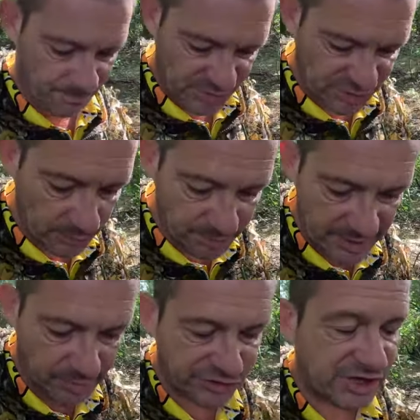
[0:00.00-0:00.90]
some
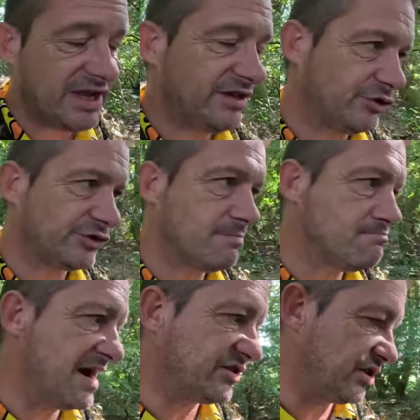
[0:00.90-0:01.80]
people say it doesn't
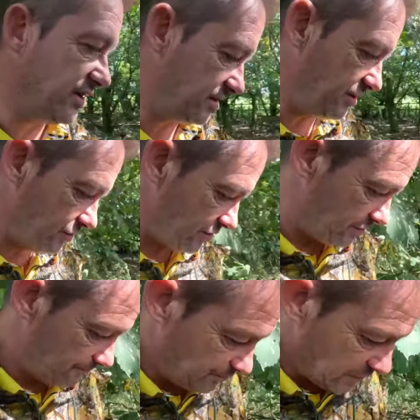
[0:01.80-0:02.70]
matter, you know.
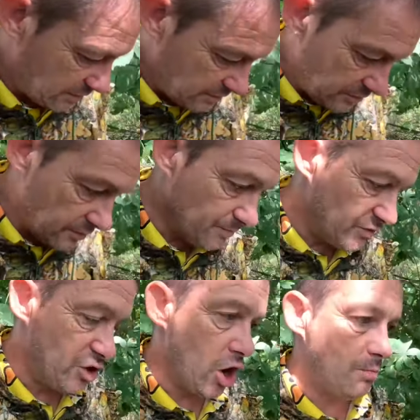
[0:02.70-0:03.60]

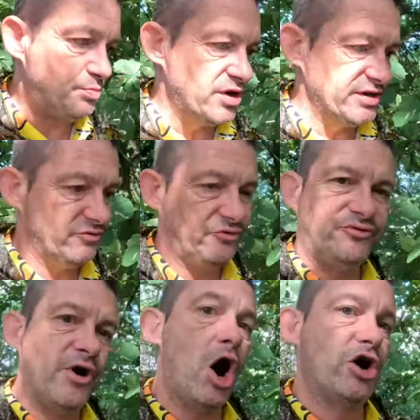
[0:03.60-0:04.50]

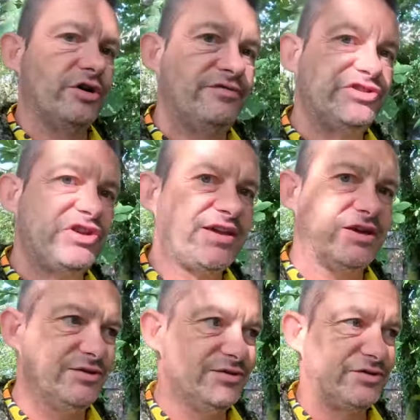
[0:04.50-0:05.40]
0.4 of a
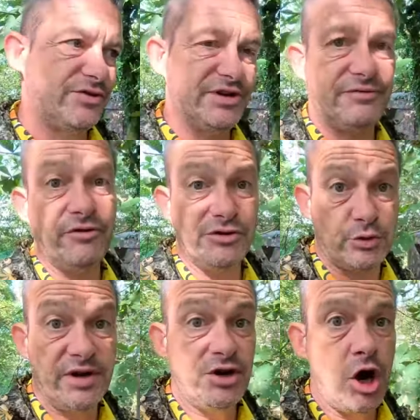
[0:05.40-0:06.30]
second, the difference
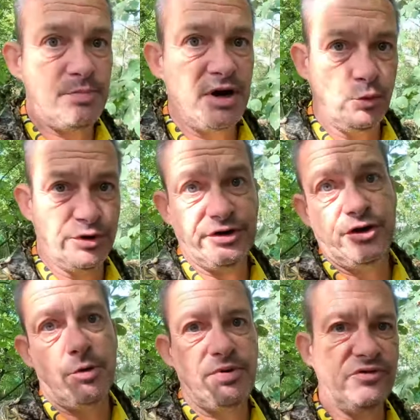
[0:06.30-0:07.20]
between 0.1 and
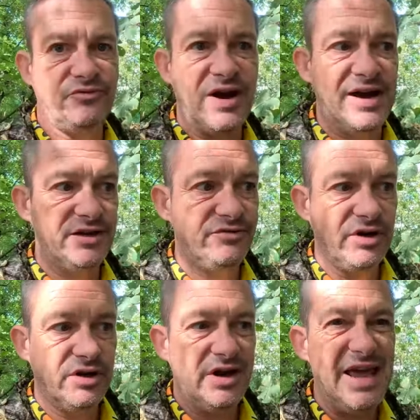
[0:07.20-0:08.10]
0.5
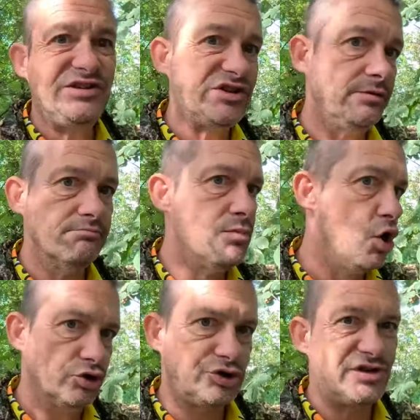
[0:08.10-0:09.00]
isn't
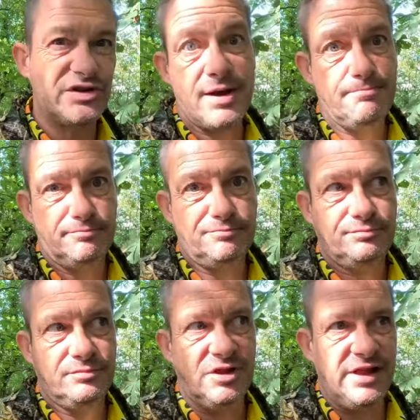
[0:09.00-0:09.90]
much, is it?
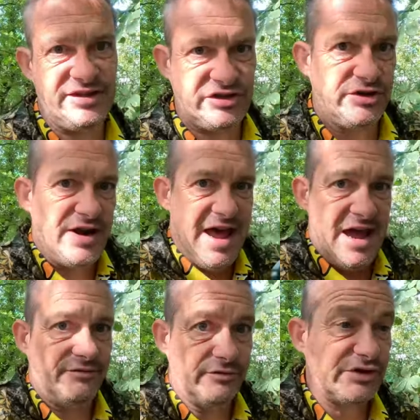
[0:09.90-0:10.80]
Less than
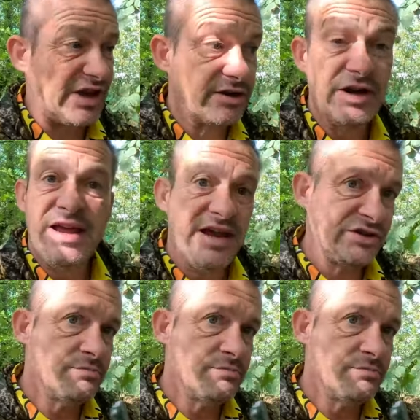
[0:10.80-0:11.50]
half of a second isn't